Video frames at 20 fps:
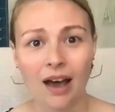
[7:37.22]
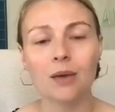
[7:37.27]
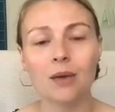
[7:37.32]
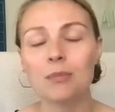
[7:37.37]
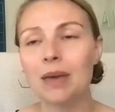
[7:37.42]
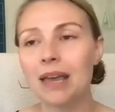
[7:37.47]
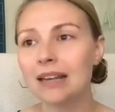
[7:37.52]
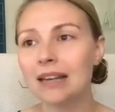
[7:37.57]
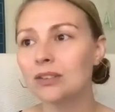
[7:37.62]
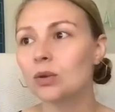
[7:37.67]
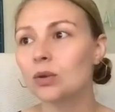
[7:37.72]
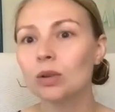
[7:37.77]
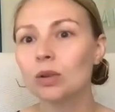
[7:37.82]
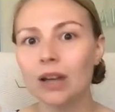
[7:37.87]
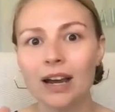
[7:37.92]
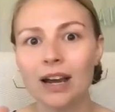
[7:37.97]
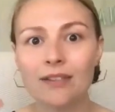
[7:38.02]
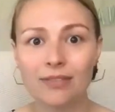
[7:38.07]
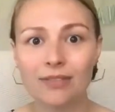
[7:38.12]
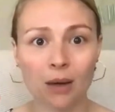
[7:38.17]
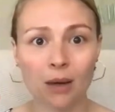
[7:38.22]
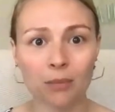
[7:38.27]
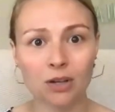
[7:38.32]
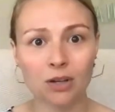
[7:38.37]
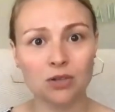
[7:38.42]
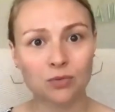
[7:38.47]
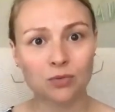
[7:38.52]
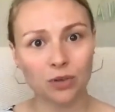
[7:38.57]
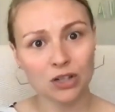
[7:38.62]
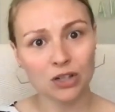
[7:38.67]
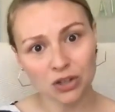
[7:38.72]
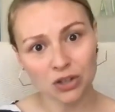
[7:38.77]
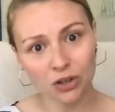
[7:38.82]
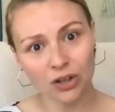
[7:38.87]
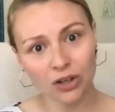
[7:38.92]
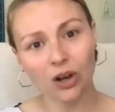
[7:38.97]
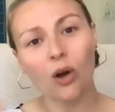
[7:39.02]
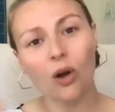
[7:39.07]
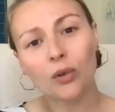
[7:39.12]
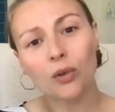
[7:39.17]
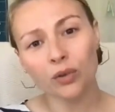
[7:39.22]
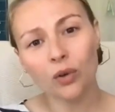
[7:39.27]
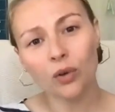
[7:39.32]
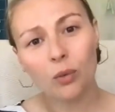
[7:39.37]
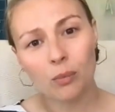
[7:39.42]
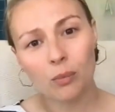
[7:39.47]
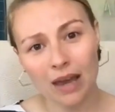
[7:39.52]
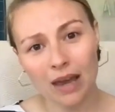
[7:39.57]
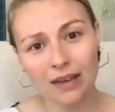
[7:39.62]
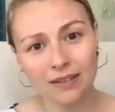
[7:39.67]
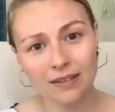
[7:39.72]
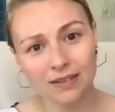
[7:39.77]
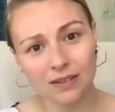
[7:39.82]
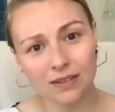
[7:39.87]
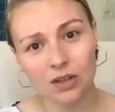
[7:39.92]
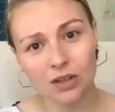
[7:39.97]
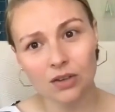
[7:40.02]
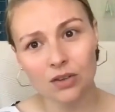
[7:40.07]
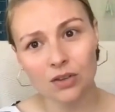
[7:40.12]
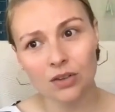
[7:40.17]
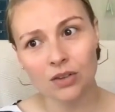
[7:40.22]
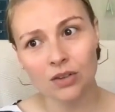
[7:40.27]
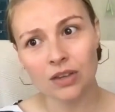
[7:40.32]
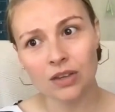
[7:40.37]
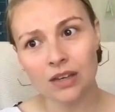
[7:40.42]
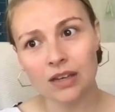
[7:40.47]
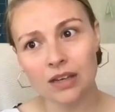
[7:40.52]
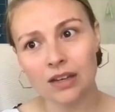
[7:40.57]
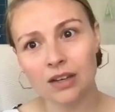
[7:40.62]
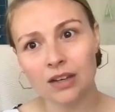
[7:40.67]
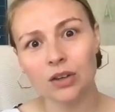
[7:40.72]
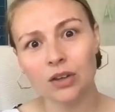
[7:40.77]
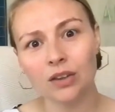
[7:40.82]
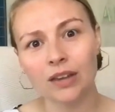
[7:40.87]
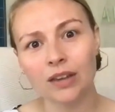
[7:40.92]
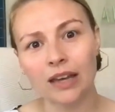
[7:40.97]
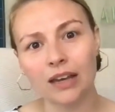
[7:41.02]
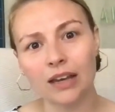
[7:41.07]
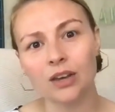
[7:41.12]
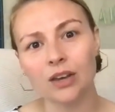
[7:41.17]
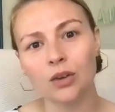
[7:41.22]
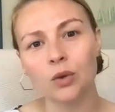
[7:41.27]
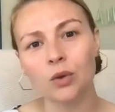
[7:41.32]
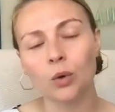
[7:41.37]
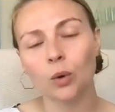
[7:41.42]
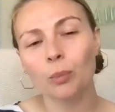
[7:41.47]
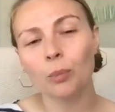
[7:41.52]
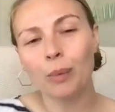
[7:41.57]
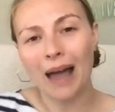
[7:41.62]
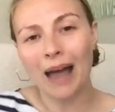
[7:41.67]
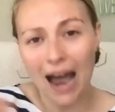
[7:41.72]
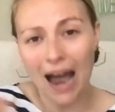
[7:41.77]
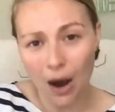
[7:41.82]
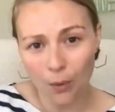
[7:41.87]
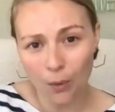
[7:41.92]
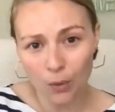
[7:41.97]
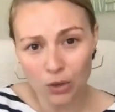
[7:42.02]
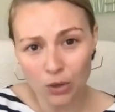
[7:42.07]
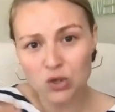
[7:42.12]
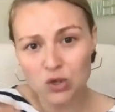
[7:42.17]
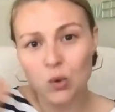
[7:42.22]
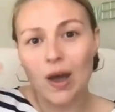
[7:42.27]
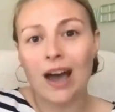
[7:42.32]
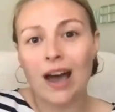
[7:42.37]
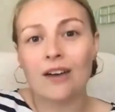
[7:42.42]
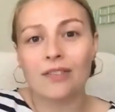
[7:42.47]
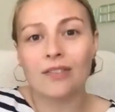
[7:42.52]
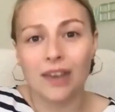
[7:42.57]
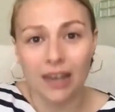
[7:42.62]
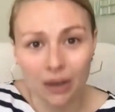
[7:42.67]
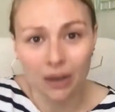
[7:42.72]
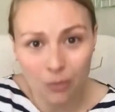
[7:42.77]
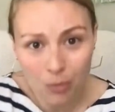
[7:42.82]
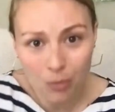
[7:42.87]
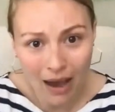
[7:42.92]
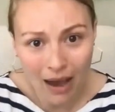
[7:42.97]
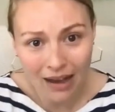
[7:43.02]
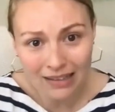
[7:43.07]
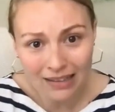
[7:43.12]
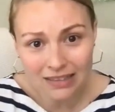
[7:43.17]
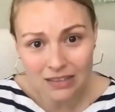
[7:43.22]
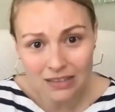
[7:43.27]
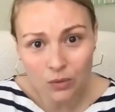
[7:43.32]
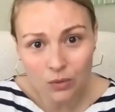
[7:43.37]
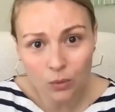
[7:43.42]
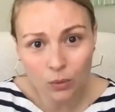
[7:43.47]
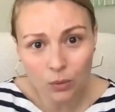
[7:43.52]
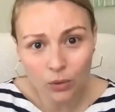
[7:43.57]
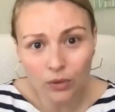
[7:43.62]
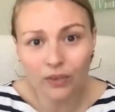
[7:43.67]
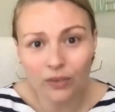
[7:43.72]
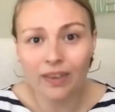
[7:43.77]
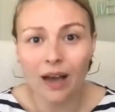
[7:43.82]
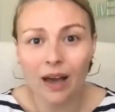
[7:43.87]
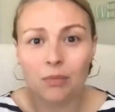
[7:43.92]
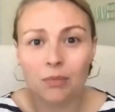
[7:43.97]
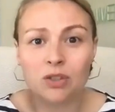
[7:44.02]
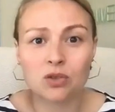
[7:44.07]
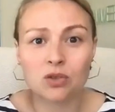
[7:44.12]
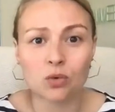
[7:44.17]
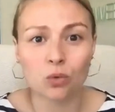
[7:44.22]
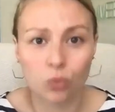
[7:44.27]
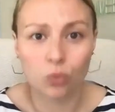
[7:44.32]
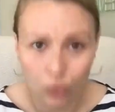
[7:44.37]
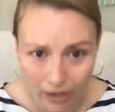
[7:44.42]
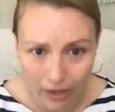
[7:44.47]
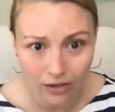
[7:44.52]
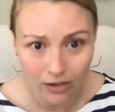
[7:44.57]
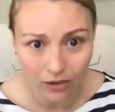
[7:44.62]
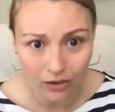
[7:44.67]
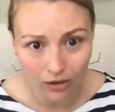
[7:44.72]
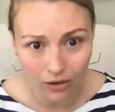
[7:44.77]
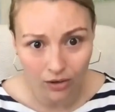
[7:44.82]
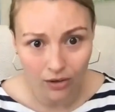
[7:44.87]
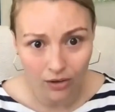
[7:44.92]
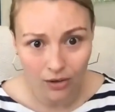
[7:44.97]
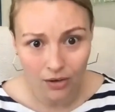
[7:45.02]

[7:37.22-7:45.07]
It makes your life that much richer. It also makes your power to have impact in the world that much greater.